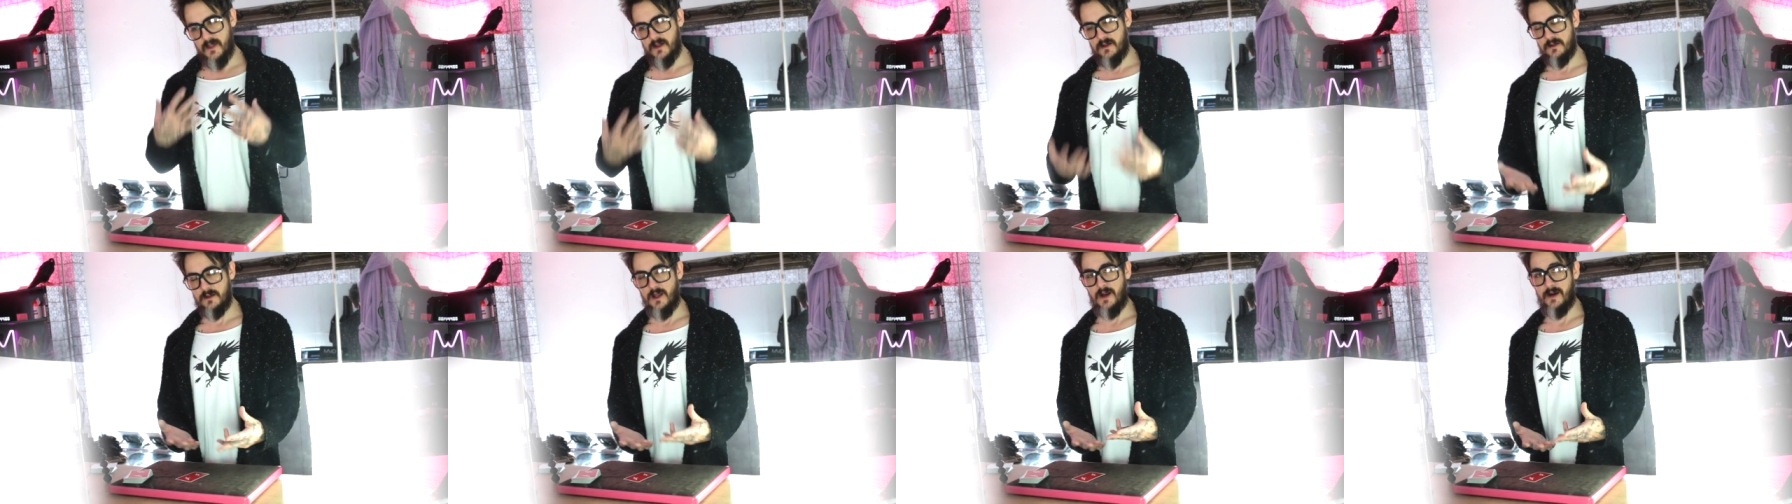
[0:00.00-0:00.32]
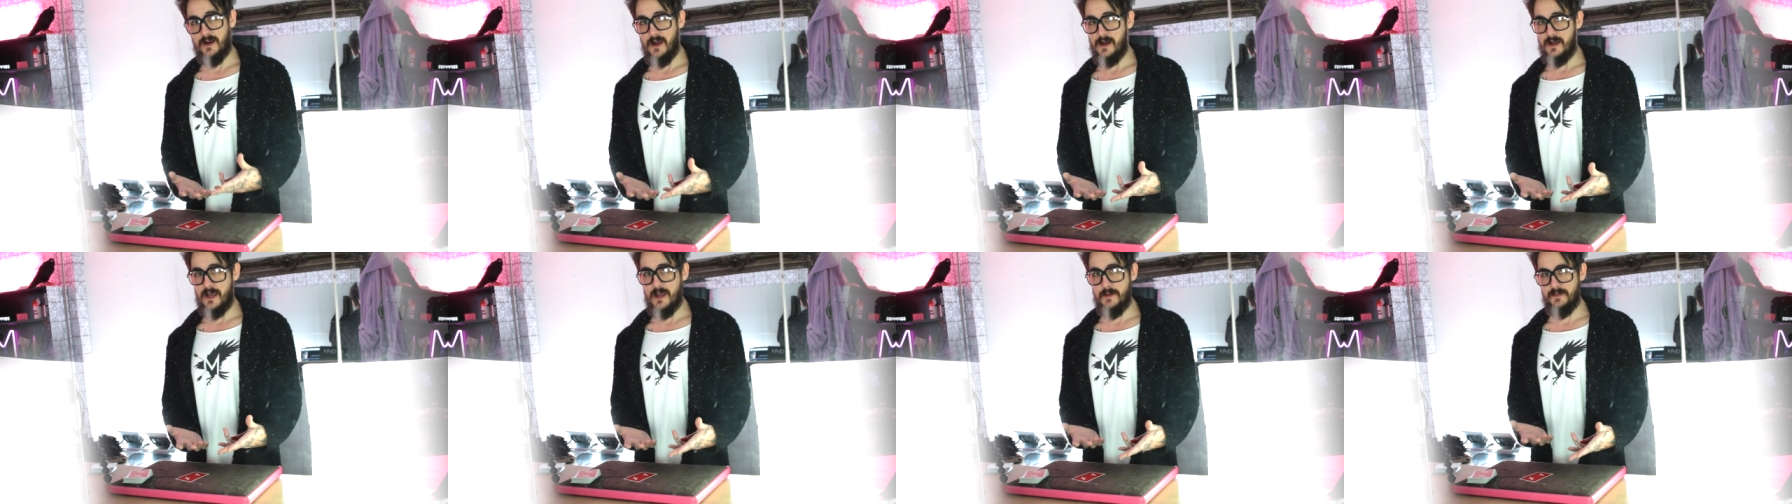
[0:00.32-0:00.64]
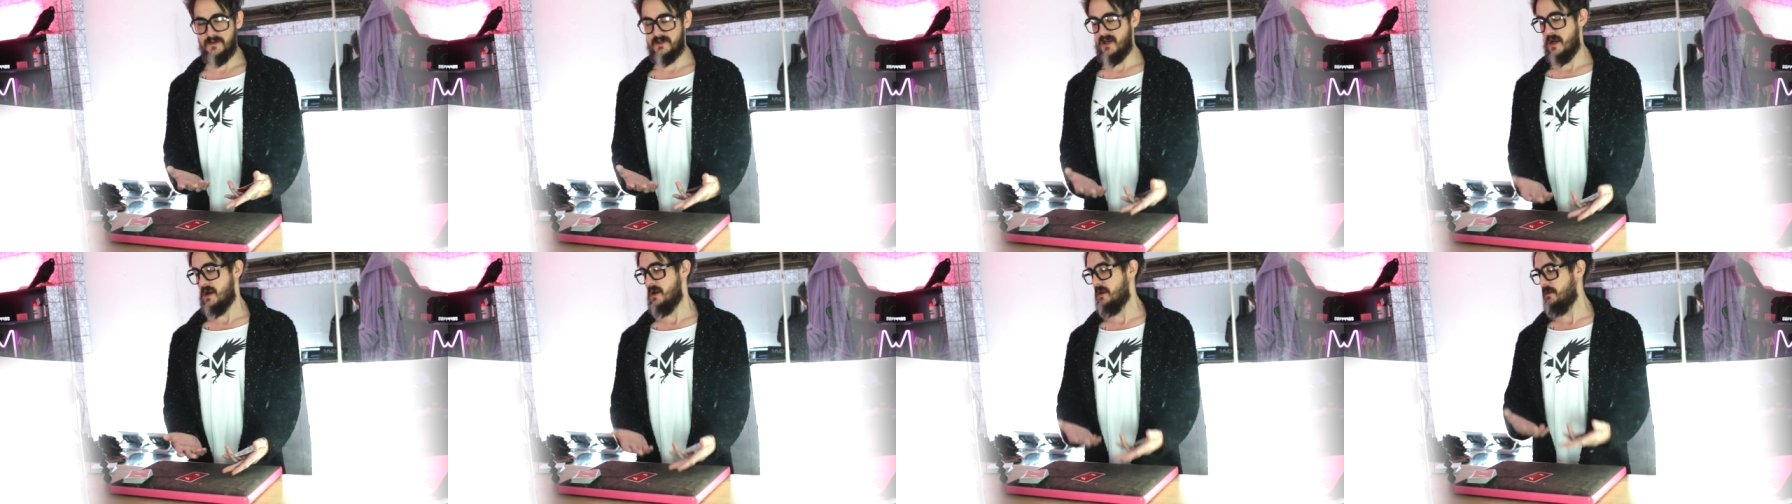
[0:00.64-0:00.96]
like I keep
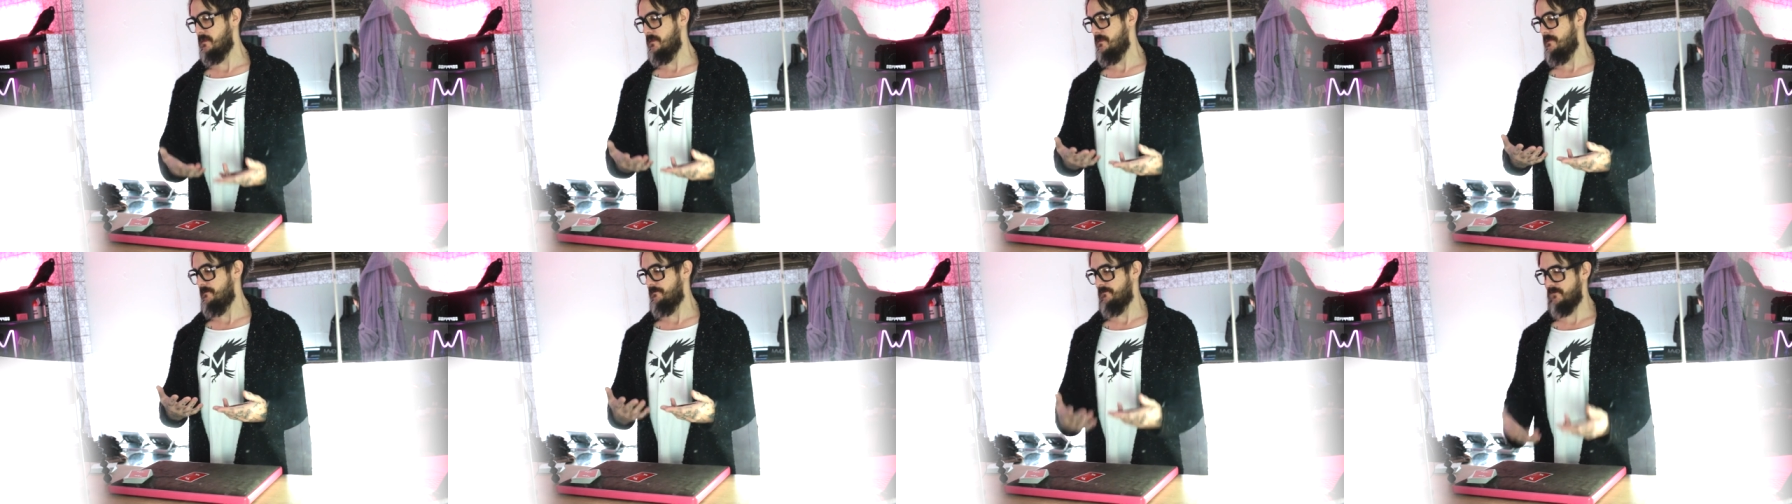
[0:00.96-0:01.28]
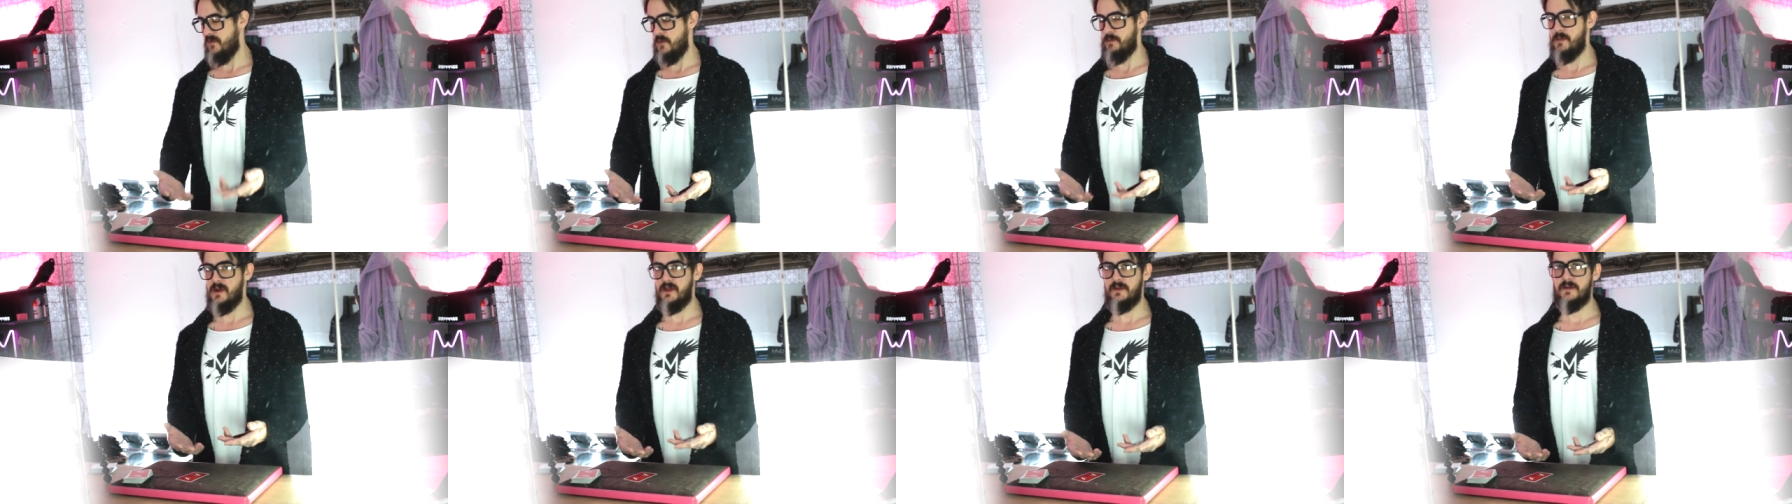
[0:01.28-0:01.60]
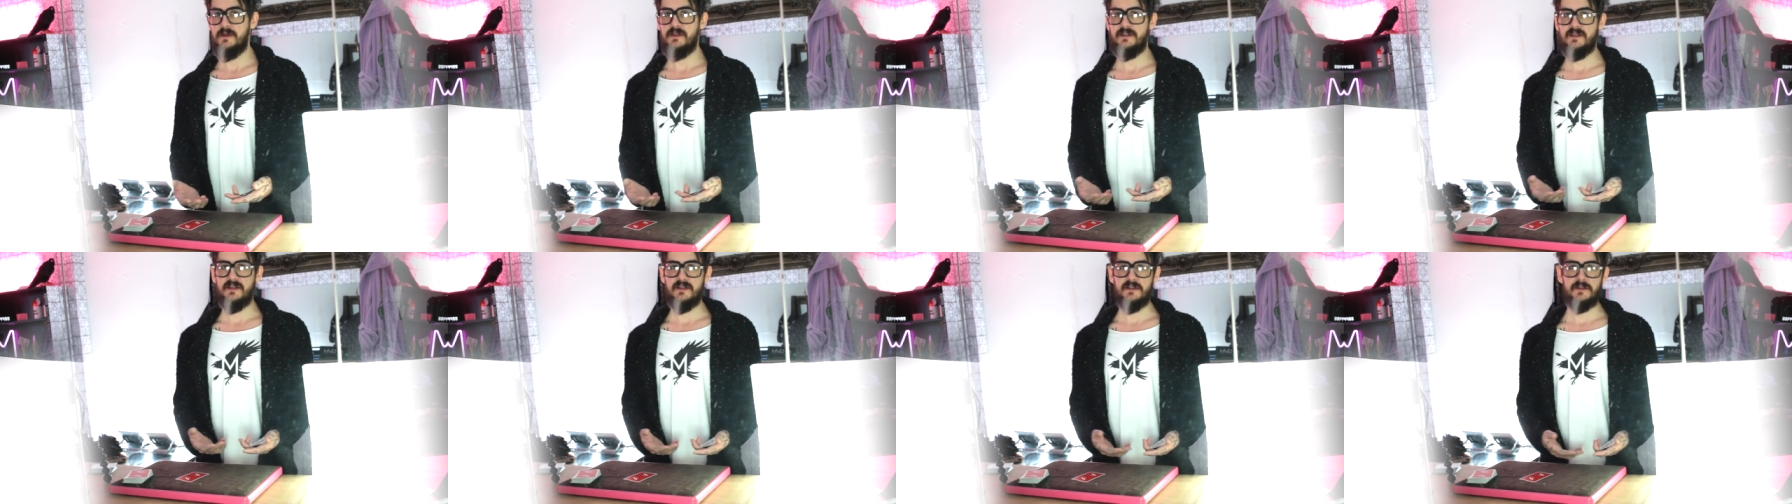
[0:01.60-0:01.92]
saying, for me,
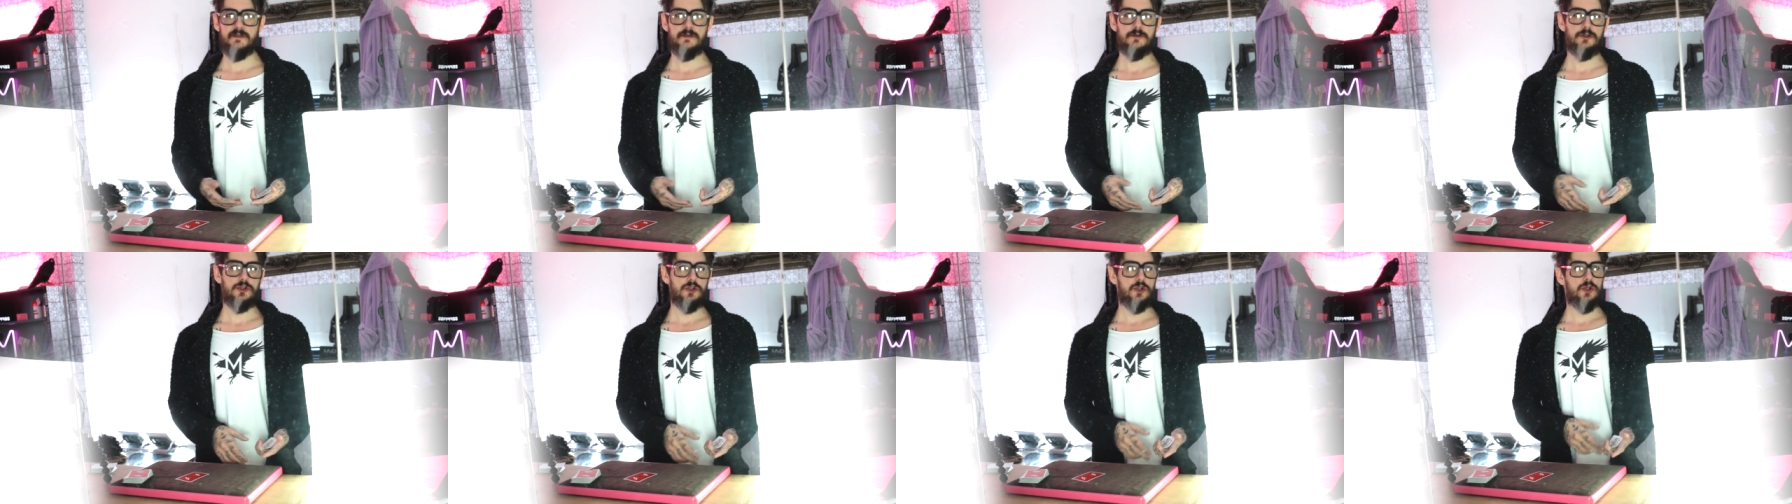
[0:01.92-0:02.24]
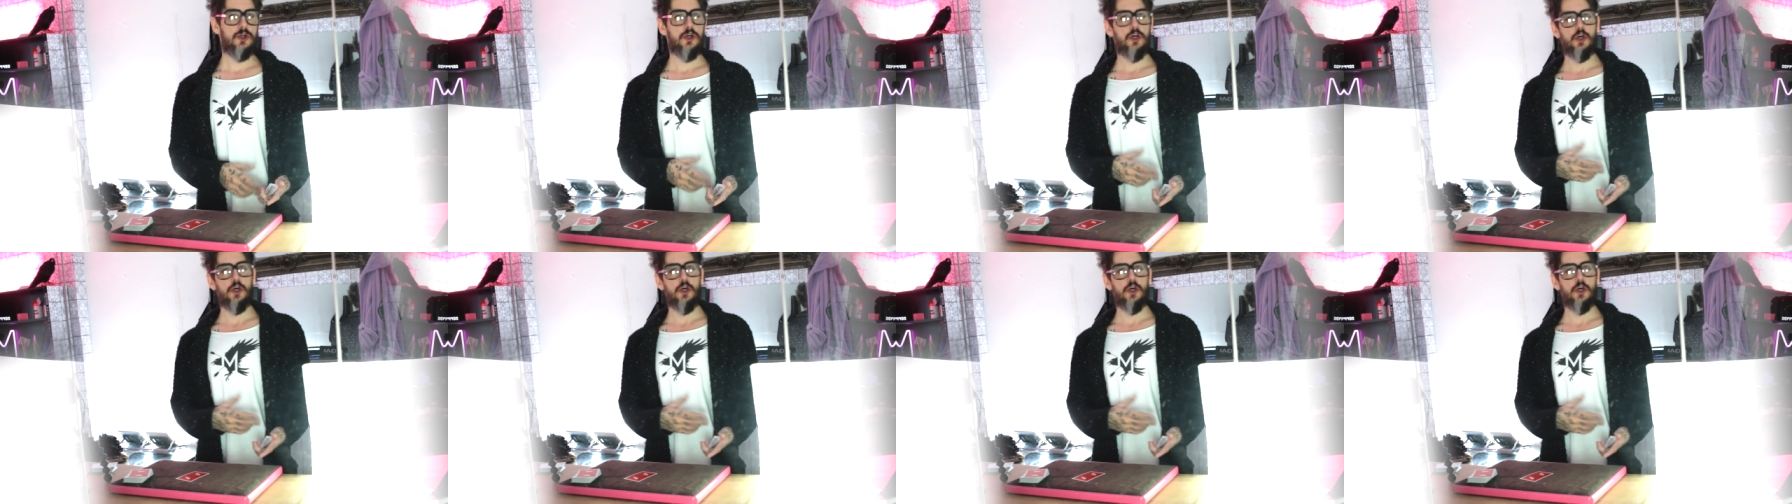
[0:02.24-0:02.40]
this is